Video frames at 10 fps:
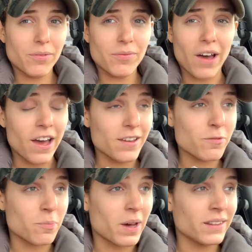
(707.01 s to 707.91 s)

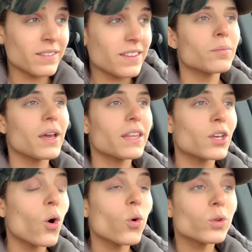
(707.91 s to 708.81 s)
five months. And
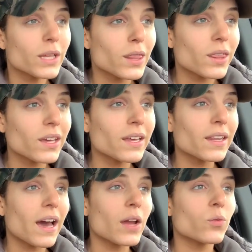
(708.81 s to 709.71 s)
the only thing
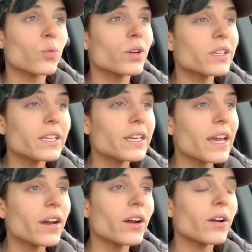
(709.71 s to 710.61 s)
that I really
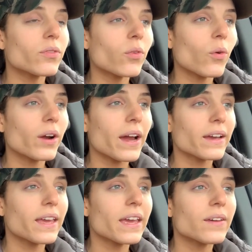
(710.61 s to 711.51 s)
care for
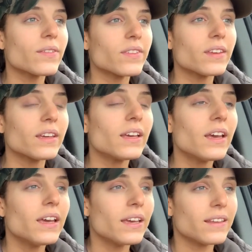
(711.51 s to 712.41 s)
at KFC
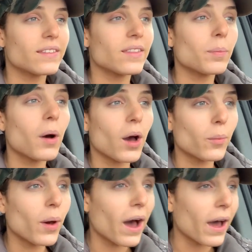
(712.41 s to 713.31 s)
is the pot
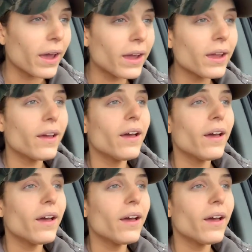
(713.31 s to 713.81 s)
pie.